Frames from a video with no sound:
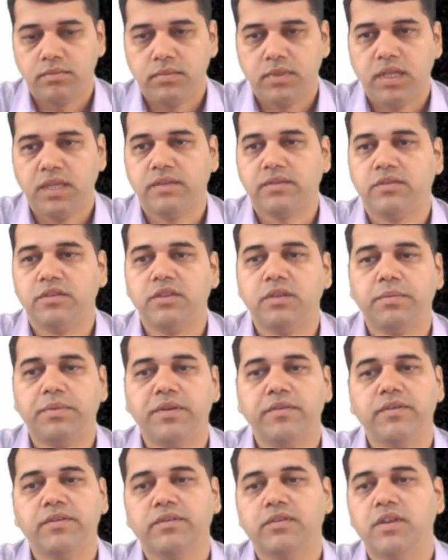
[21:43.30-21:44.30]
Yes, in the
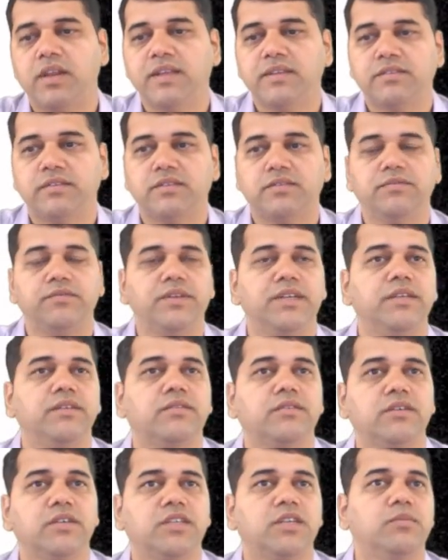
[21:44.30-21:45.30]
previous class, we
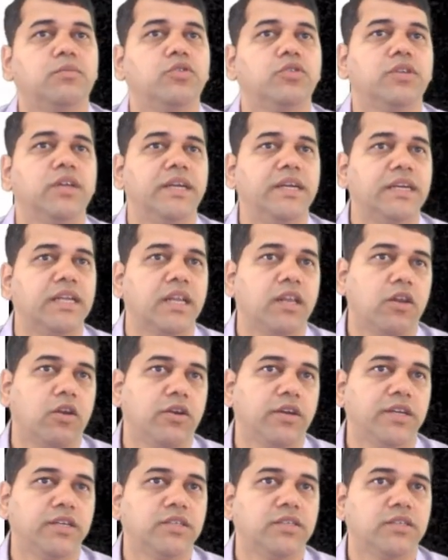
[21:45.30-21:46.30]
discussed about the internal
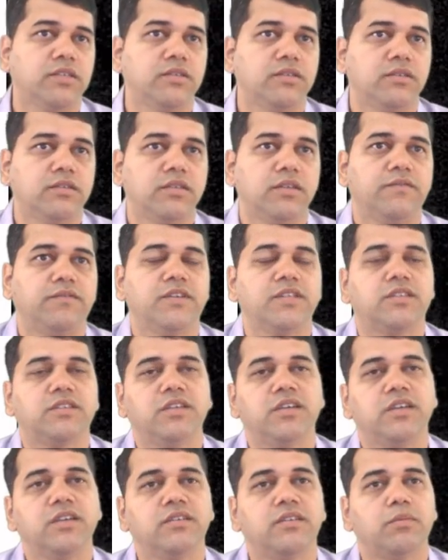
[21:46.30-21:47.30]
audit. The first
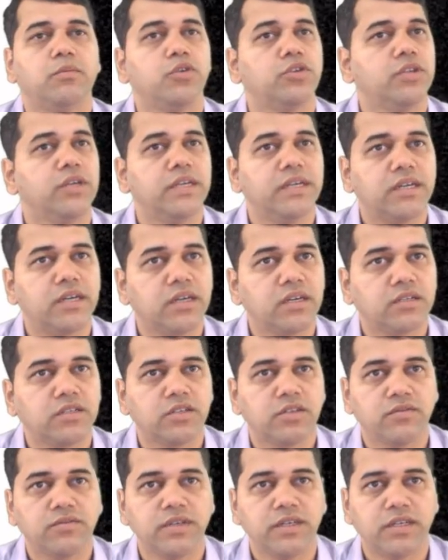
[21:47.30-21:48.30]
thing is about the
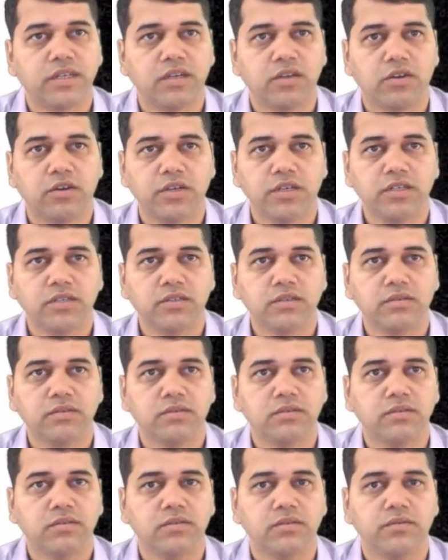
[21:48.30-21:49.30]
introduction of the internal audit.
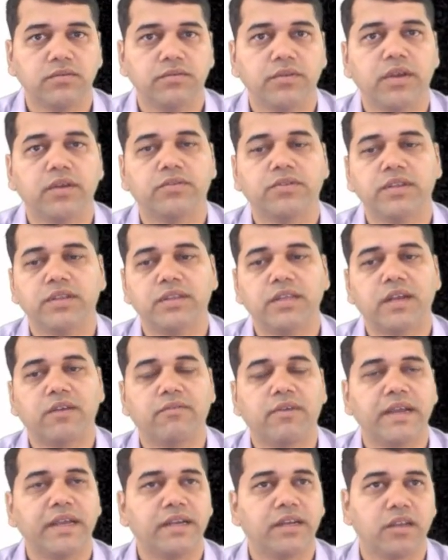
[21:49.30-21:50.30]
We have seen that
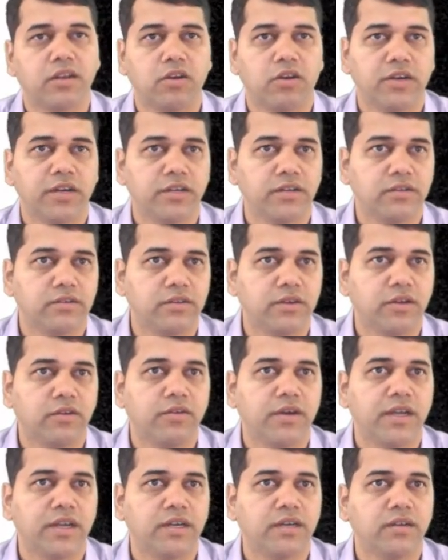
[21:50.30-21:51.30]
why internal audit is
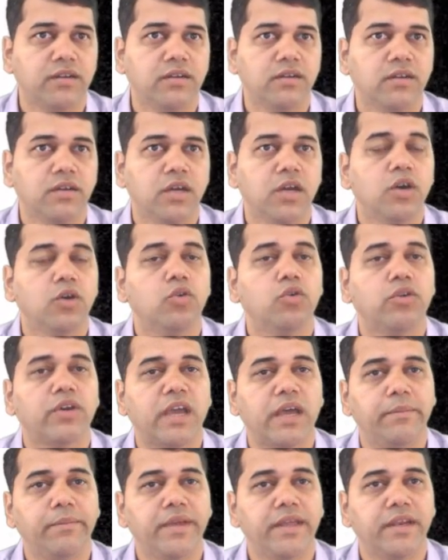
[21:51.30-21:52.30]
required, who
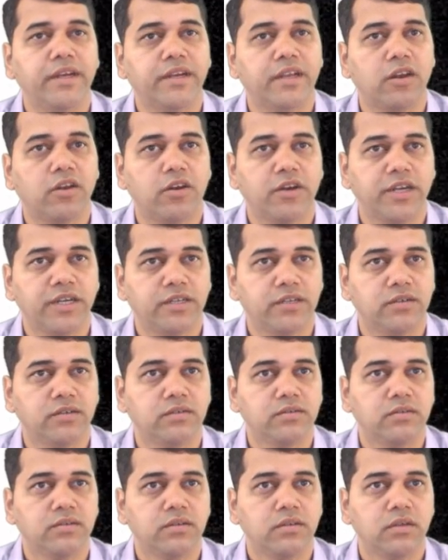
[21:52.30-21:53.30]
can be an internal auditor,
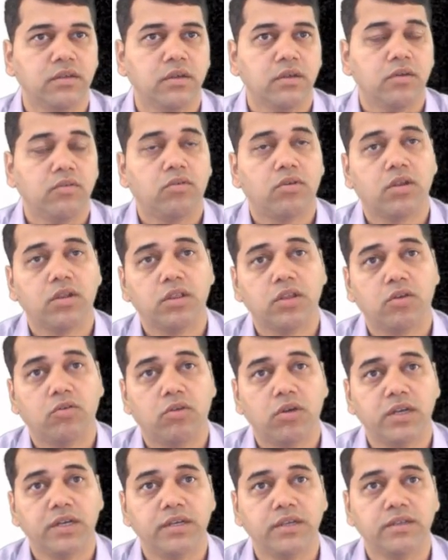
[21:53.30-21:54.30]
what all the
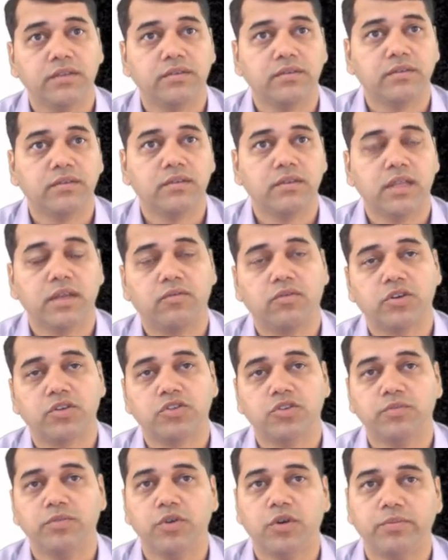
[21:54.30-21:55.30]
qualities, like what
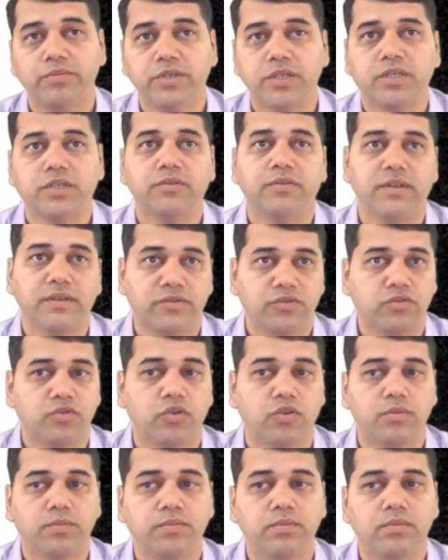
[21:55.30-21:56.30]
should be objective and
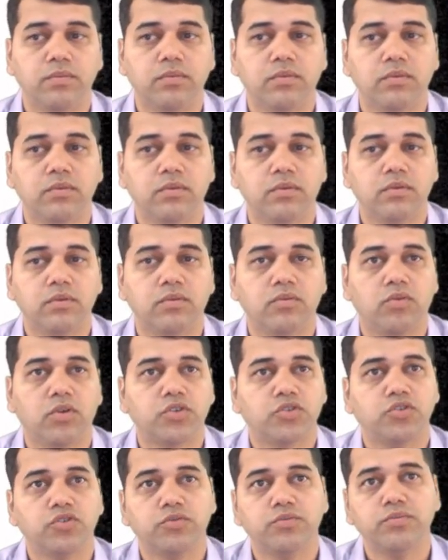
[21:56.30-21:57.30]
scope,
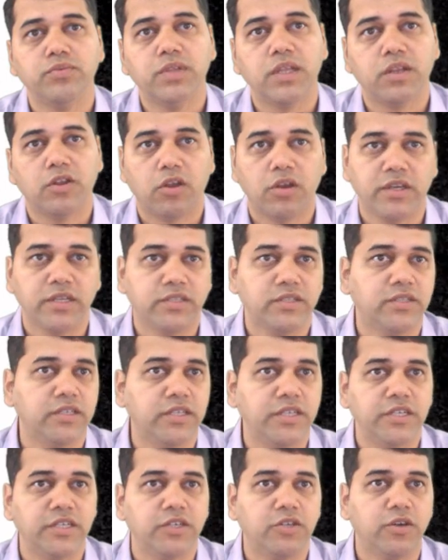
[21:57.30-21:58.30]
what should be the knowledge he
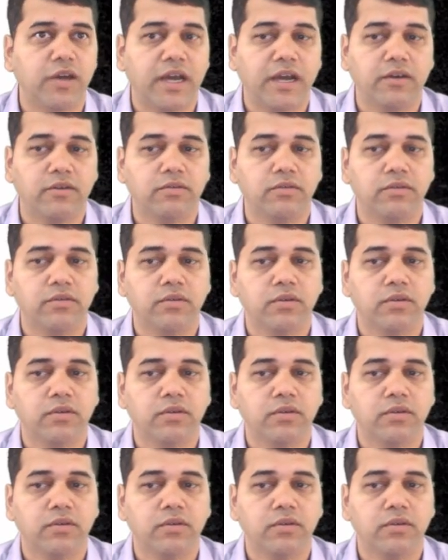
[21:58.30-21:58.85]
need to have.